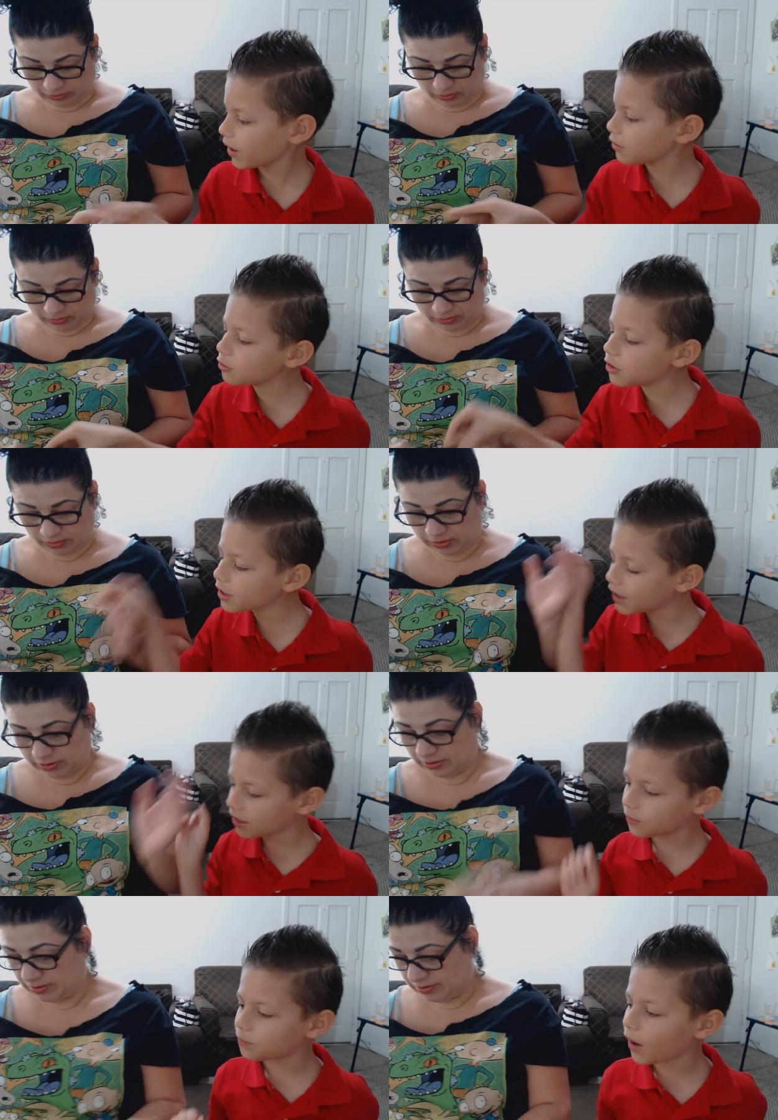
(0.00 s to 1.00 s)
Speaker 1: Why are you looking
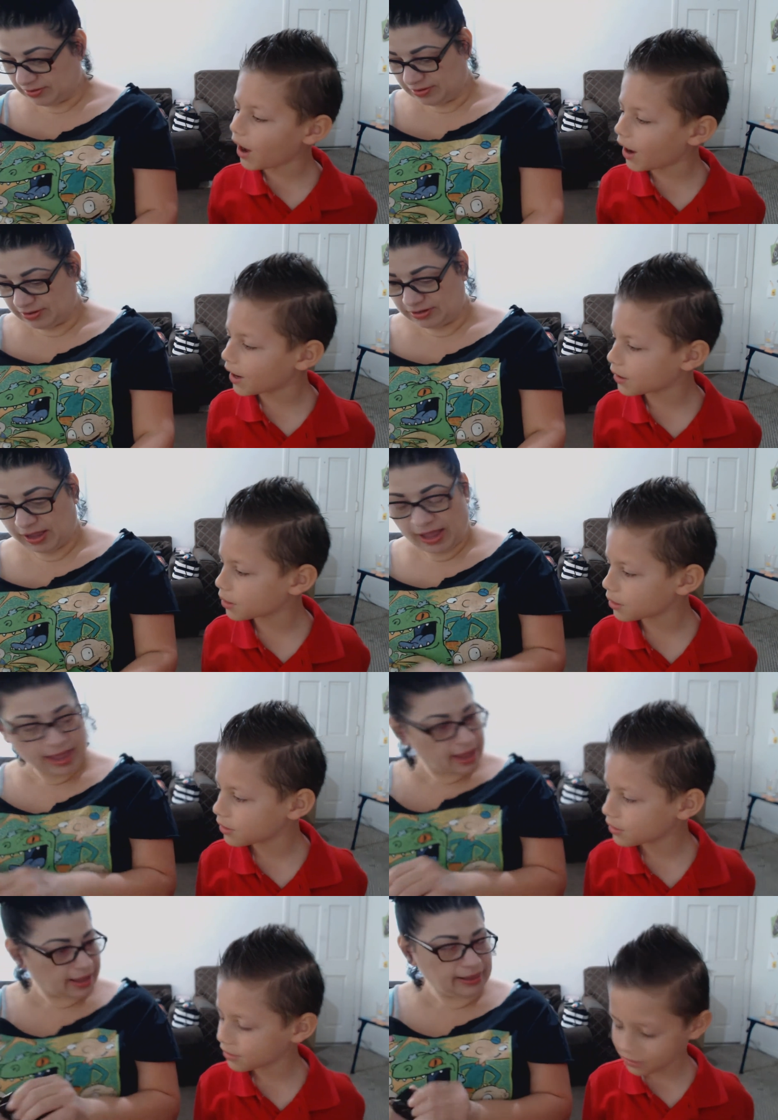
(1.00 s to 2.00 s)
at the box? I
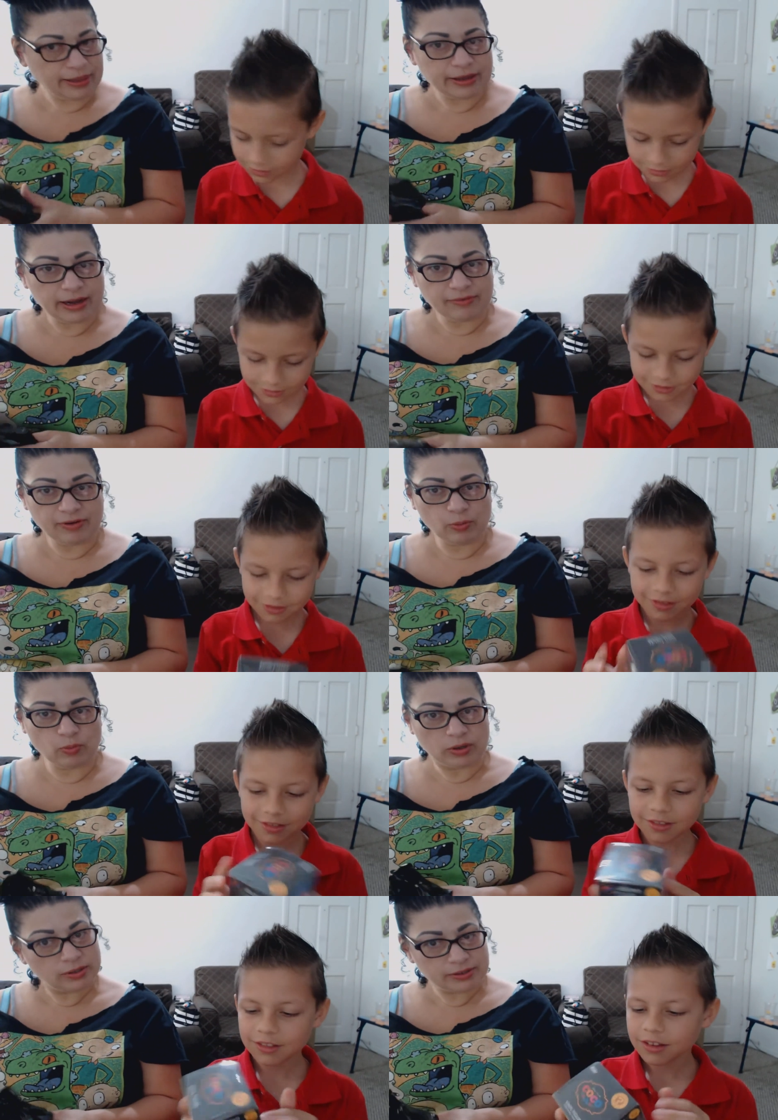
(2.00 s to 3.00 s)
have to look at it if I
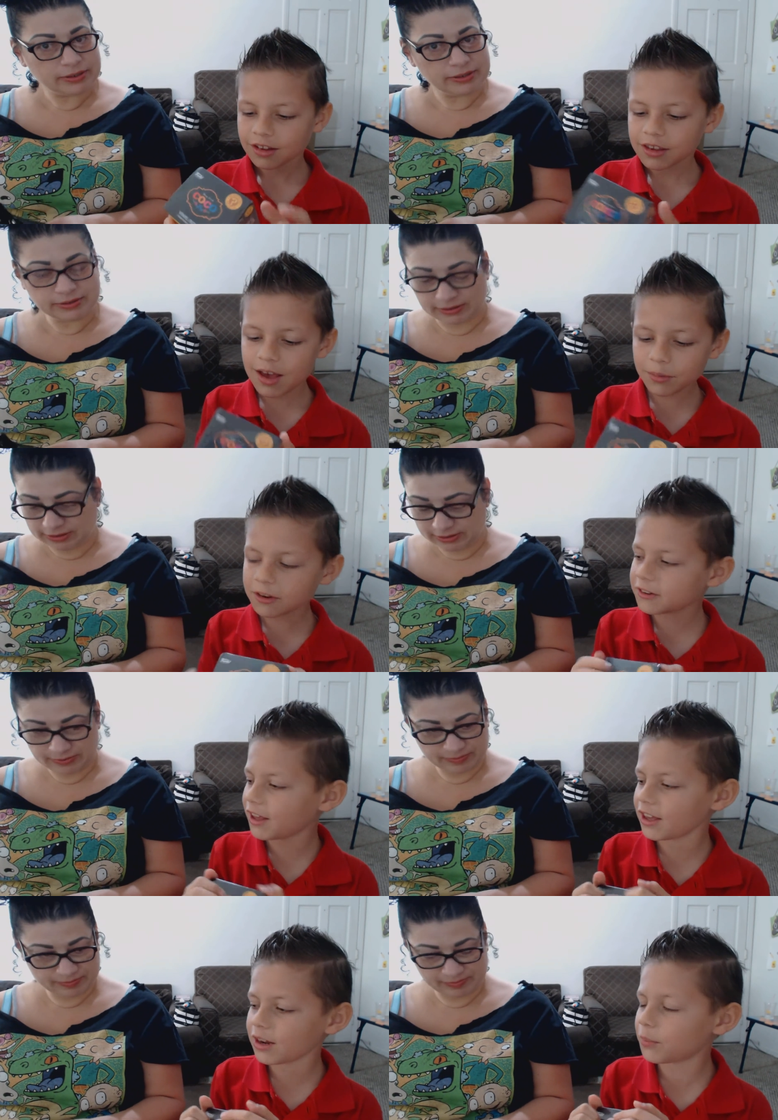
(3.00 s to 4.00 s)
want. Yeah, but
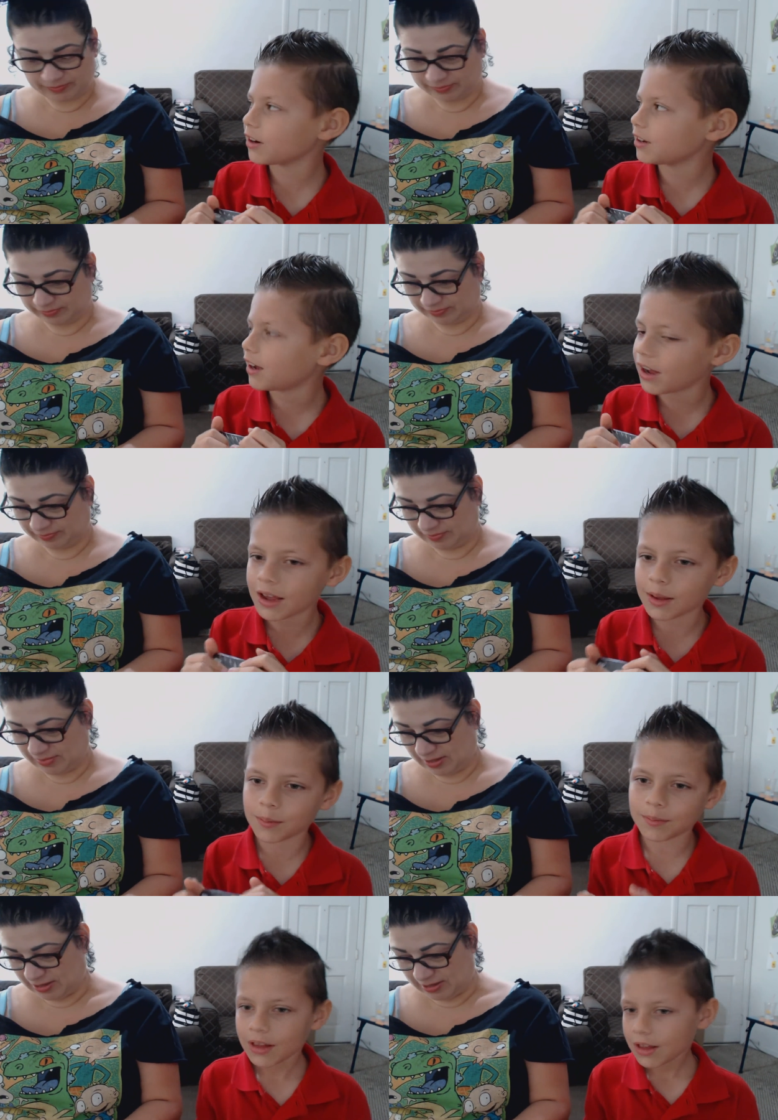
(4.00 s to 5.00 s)
you're taking up our time.